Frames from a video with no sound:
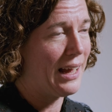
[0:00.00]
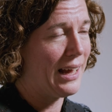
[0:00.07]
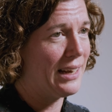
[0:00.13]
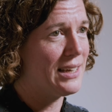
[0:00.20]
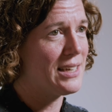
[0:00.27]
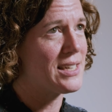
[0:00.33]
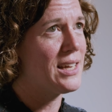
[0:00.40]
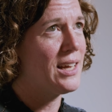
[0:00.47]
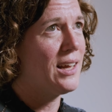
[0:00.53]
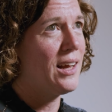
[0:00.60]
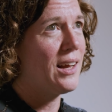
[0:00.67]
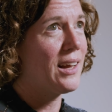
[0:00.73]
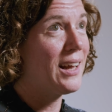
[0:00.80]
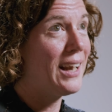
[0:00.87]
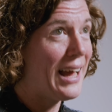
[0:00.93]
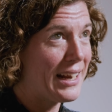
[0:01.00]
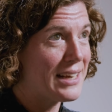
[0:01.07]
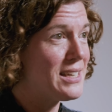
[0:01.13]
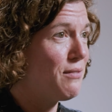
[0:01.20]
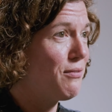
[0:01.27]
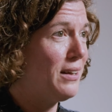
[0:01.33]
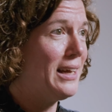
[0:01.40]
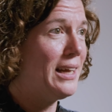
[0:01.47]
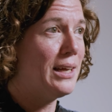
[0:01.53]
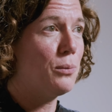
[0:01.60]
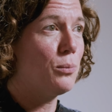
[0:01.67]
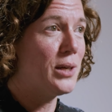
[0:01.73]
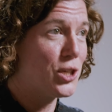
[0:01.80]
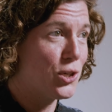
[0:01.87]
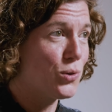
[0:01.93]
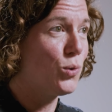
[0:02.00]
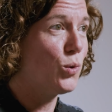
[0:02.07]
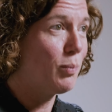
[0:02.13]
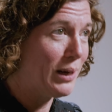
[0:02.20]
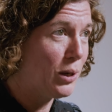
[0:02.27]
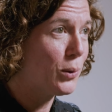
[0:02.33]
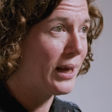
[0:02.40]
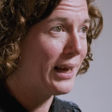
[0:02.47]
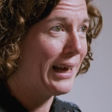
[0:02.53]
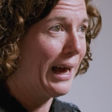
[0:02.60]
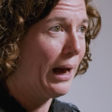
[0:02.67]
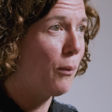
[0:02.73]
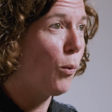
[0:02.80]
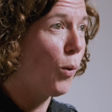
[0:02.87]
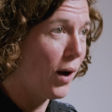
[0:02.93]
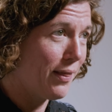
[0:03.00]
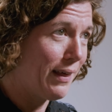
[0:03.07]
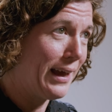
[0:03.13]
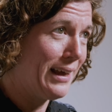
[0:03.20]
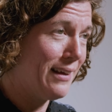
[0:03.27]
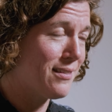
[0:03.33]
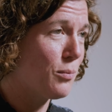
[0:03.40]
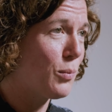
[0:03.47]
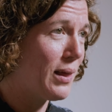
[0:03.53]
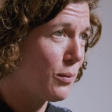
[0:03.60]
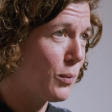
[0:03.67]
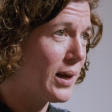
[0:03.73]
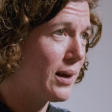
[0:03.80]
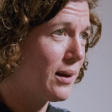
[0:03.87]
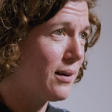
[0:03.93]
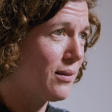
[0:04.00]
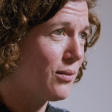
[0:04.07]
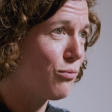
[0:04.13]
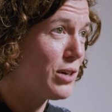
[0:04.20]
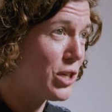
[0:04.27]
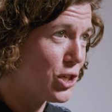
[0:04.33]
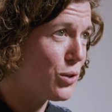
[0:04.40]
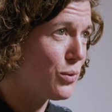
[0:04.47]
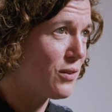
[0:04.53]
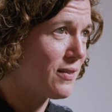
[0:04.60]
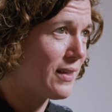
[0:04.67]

and collectively we should all be looking at why that is and whether we can reduce